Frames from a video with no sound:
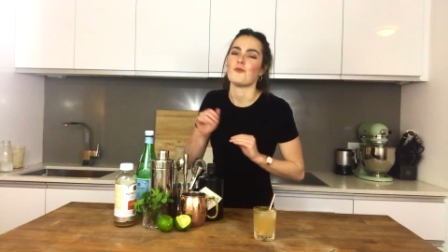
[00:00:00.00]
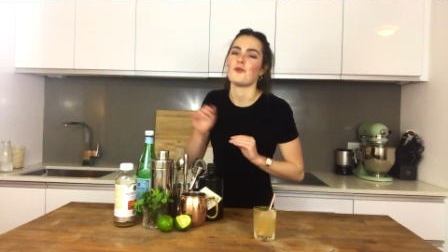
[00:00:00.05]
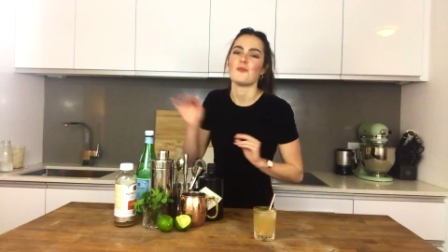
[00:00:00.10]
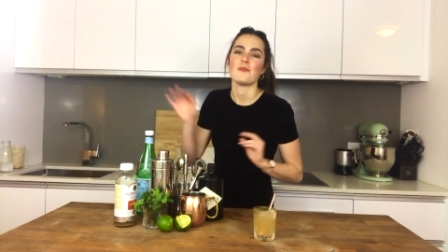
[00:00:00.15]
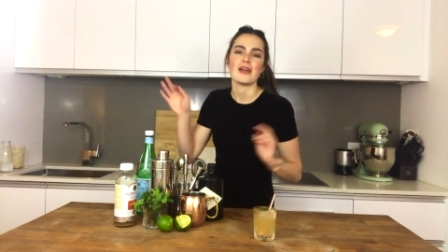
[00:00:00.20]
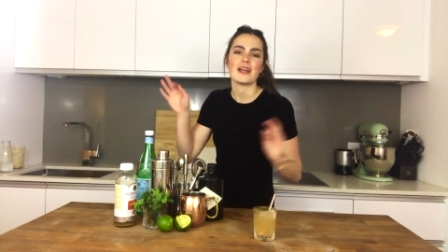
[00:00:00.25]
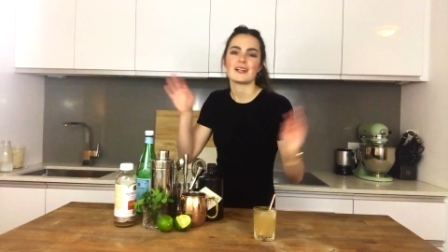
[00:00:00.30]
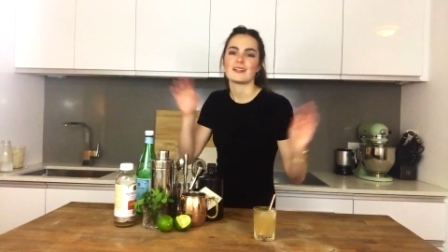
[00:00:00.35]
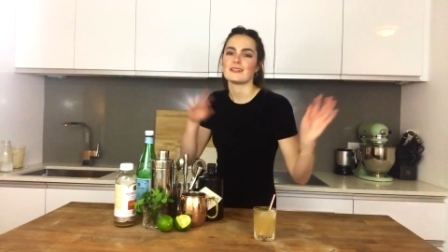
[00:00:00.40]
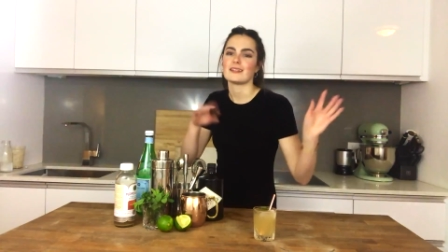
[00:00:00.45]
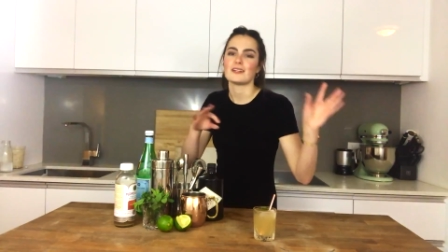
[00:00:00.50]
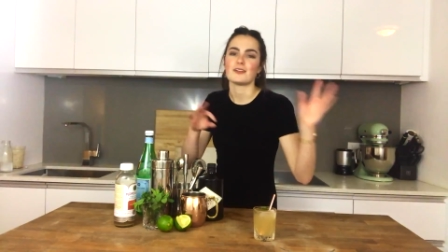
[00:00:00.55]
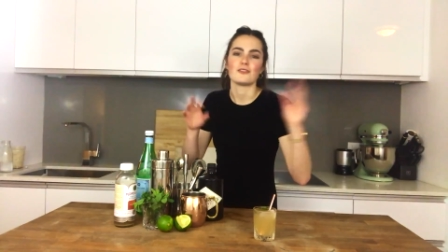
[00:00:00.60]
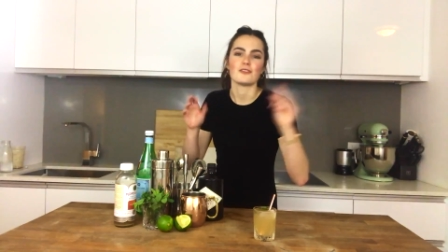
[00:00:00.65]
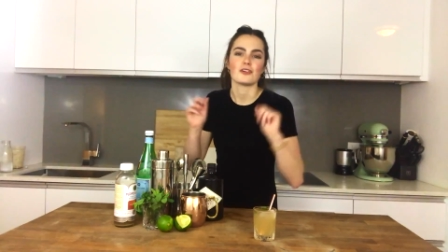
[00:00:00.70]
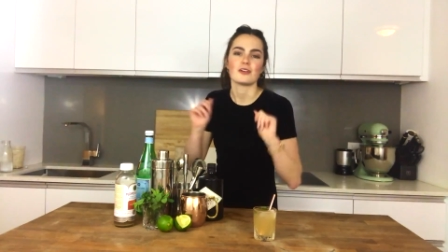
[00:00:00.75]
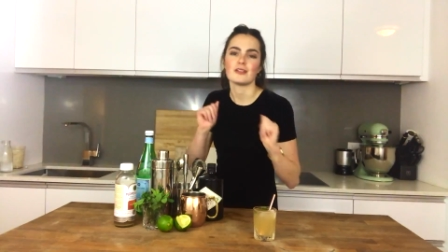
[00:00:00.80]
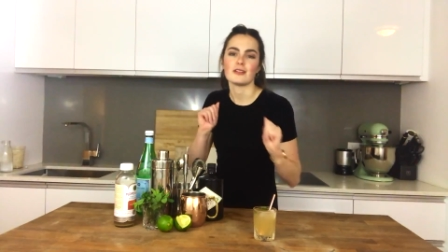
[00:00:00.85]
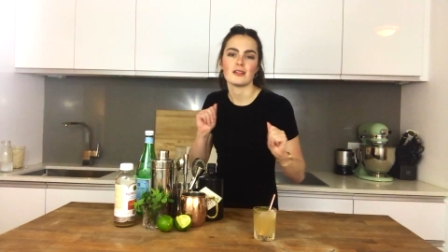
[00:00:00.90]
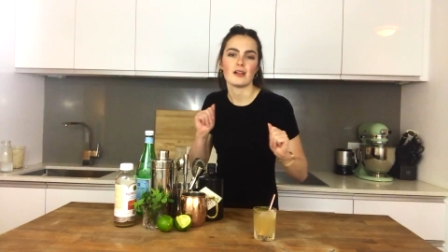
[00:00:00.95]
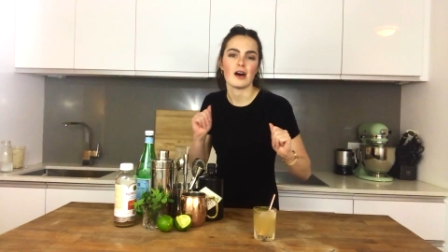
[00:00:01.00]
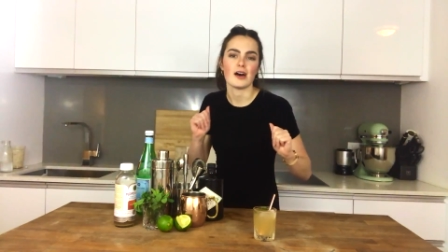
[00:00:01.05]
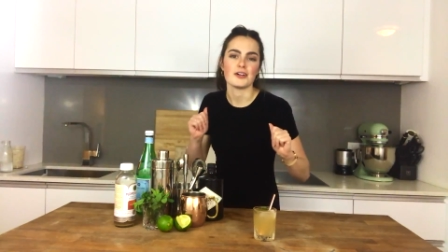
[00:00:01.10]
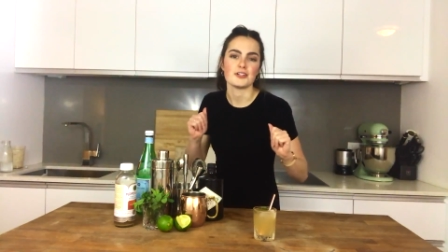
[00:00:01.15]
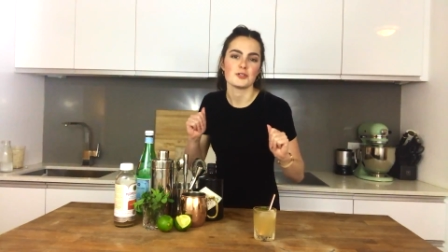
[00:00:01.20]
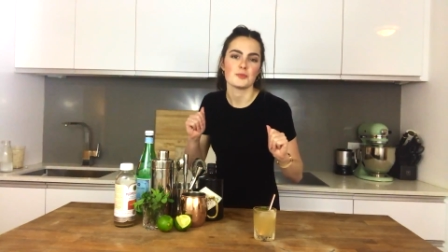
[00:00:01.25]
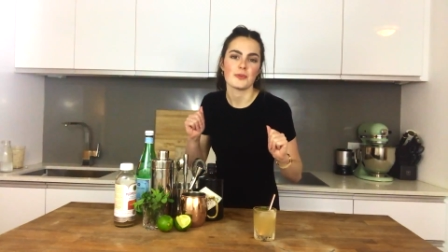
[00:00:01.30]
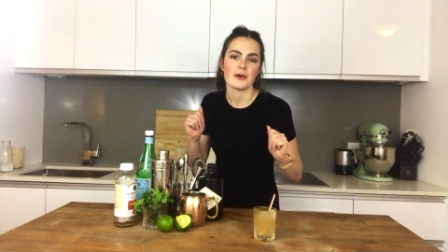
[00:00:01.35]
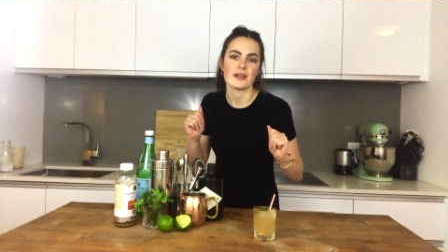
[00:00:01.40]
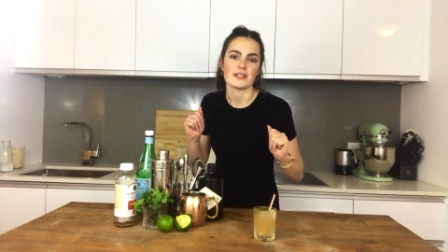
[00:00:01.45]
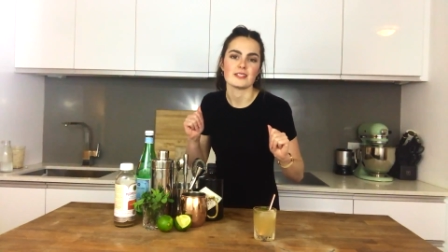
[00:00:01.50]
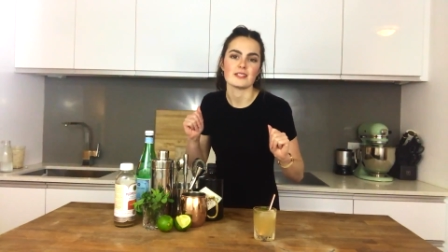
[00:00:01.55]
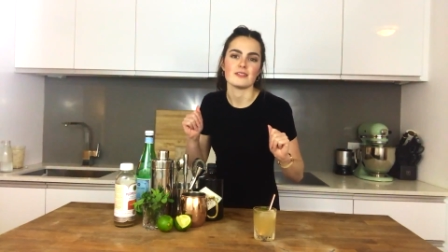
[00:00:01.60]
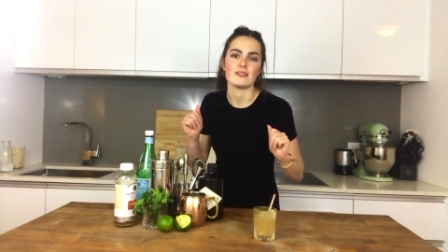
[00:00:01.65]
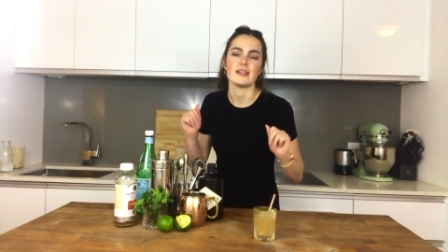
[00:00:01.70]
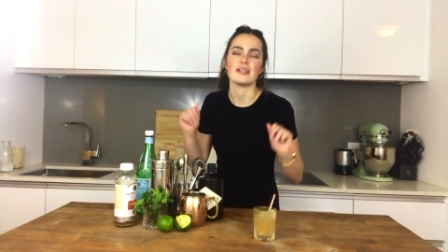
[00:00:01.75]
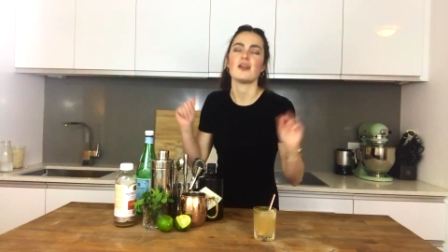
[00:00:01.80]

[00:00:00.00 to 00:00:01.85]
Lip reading: we'll make a little collage puzzle,